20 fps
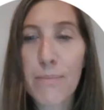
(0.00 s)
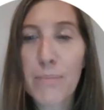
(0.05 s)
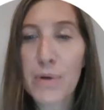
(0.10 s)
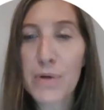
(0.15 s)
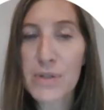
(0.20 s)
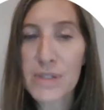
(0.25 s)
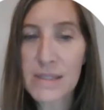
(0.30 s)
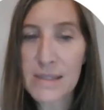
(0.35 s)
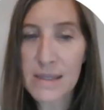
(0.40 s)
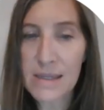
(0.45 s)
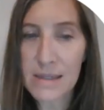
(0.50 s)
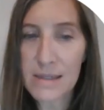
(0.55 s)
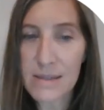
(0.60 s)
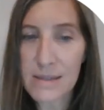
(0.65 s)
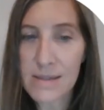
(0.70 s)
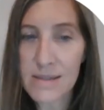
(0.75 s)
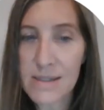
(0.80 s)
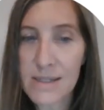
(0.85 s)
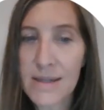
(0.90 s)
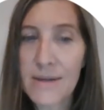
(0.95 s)

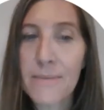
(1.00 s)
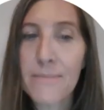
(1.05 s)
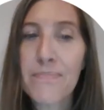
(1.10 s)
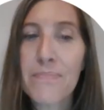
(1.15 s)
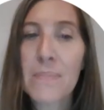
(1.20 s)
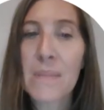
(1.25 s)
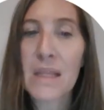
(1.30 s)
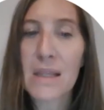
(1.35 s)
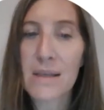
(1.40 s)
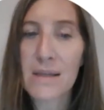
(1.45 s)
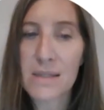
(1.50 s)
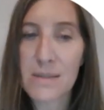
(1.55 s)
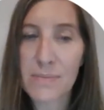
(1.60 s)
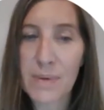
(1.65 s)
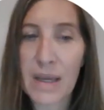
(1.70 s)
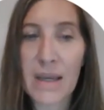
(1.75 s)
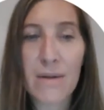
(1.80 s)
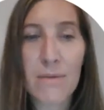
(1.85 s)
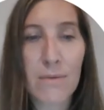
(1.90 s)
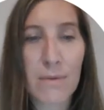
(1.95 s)
persist
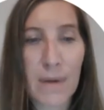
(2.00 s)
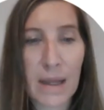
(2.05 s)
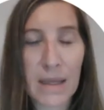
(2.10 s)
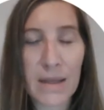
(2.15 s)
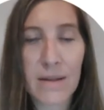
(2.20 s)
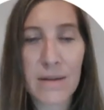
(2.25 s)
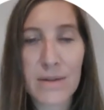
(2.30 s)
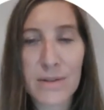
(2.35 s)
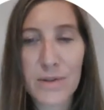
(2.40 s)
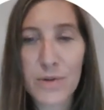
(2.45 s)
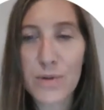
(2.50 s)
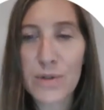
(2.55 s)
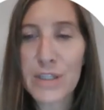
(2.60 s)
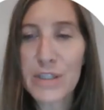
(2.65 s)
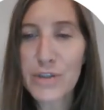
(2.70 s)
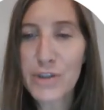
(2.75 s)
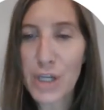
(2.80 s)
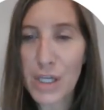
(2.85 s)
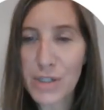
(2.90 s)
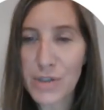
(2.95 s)
despite
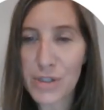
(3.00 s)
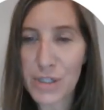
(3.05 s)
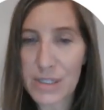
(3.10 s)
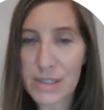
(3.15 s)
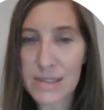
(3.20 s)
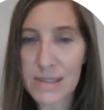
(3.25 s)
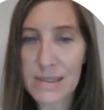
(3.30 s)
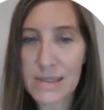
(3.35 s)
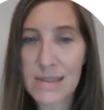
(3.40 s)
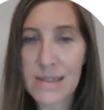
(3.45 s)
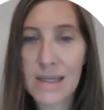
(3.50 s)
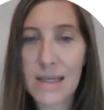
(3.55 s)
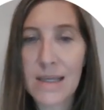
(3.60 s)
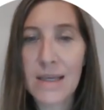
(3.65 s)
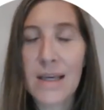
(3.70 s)
regulatory changes.